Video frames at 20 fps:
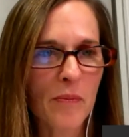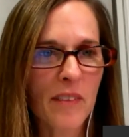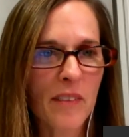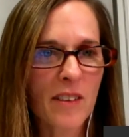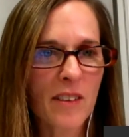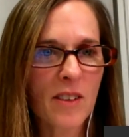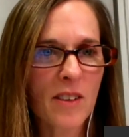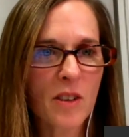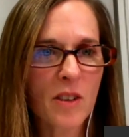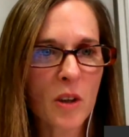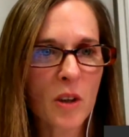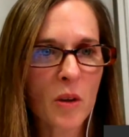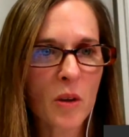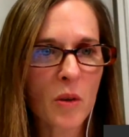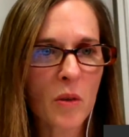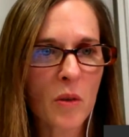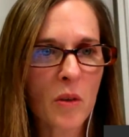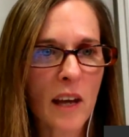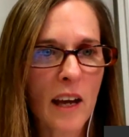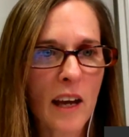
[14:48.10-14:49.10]

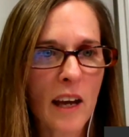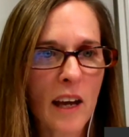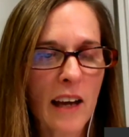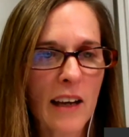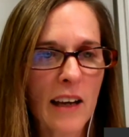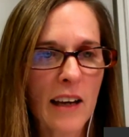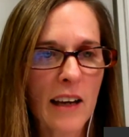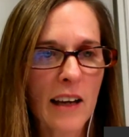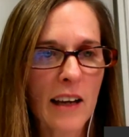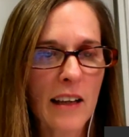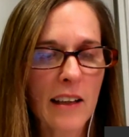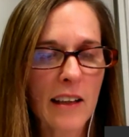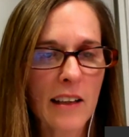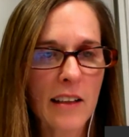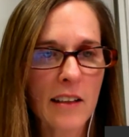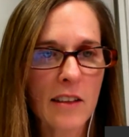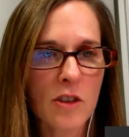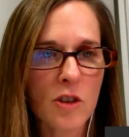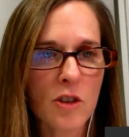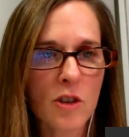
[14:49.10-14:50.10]
so that I
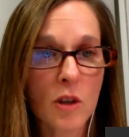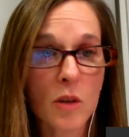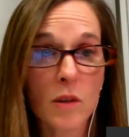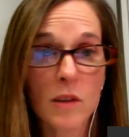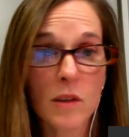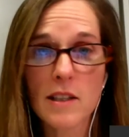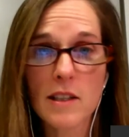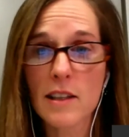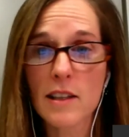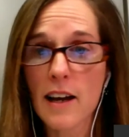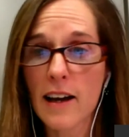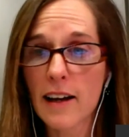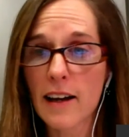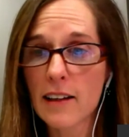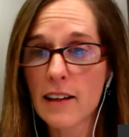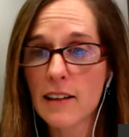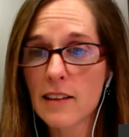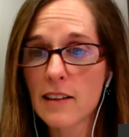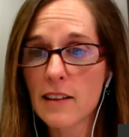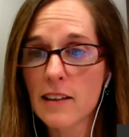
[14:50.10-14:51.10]
can show a
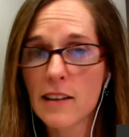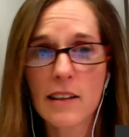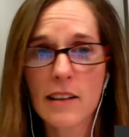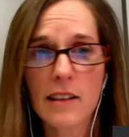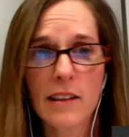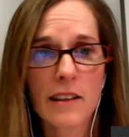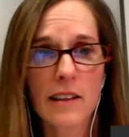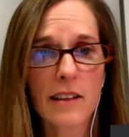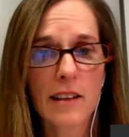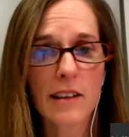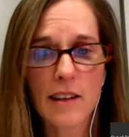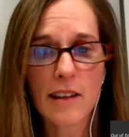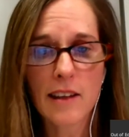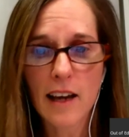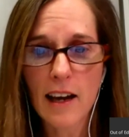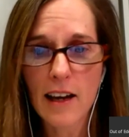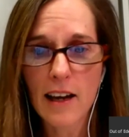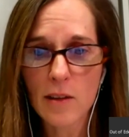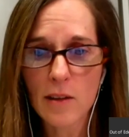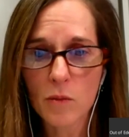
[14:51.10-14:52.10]
slide
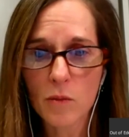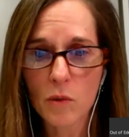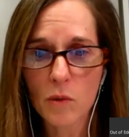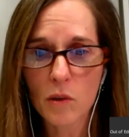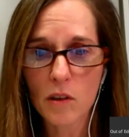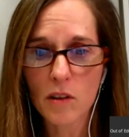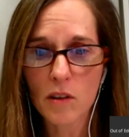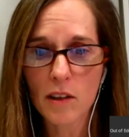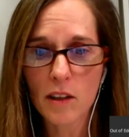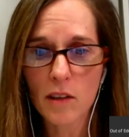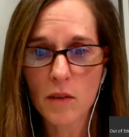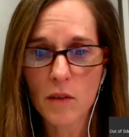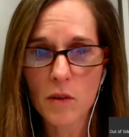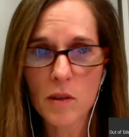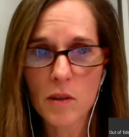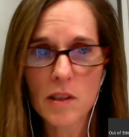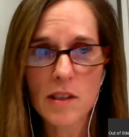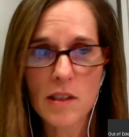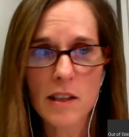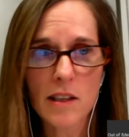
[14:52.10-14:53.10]
that will give you
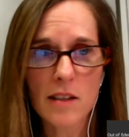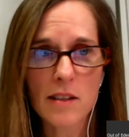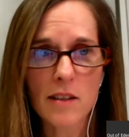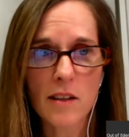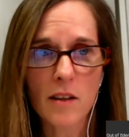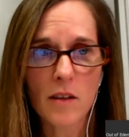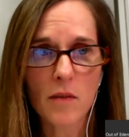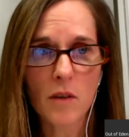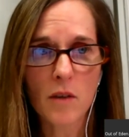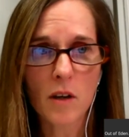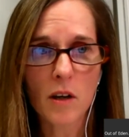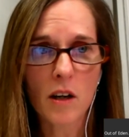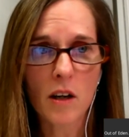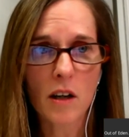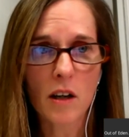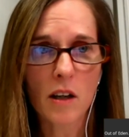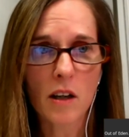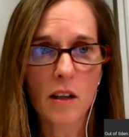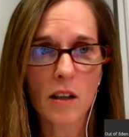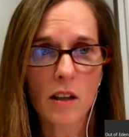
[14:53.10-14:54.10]
a sense of
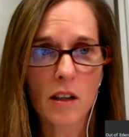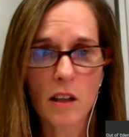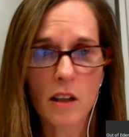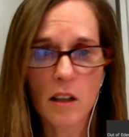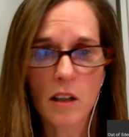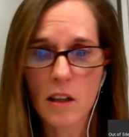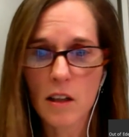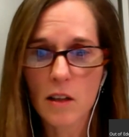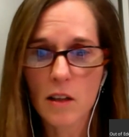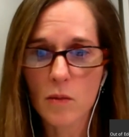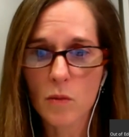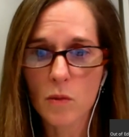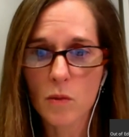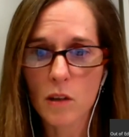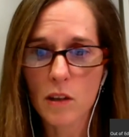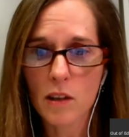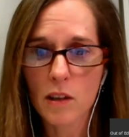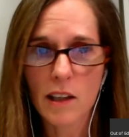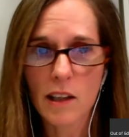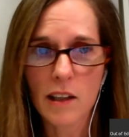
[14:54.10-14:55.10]
our
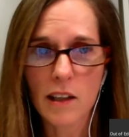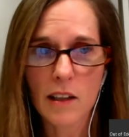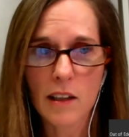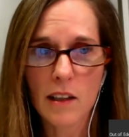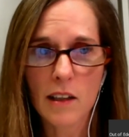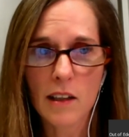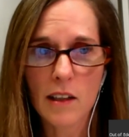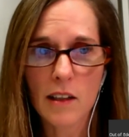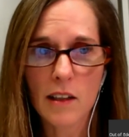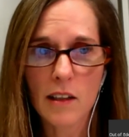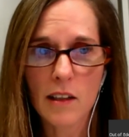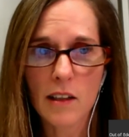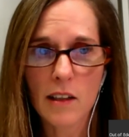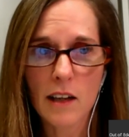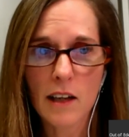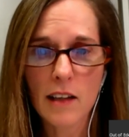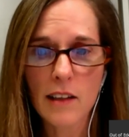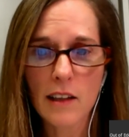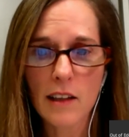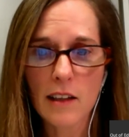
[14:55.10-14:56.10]
working
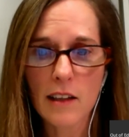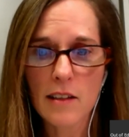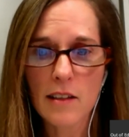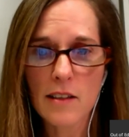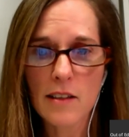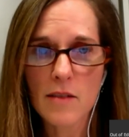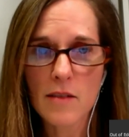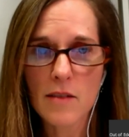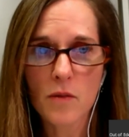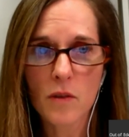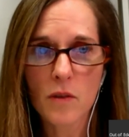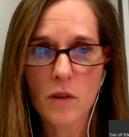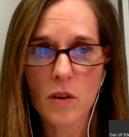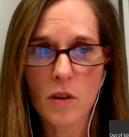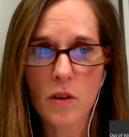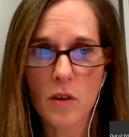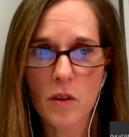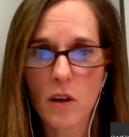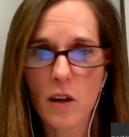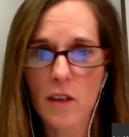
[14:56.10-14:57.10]
guidelines for
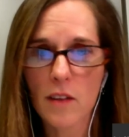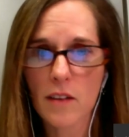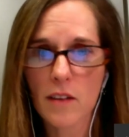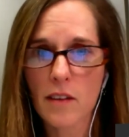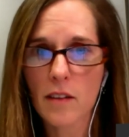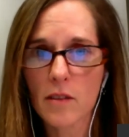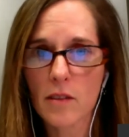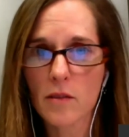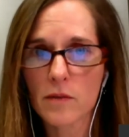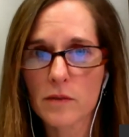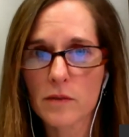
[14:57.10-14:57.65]
your thoughts.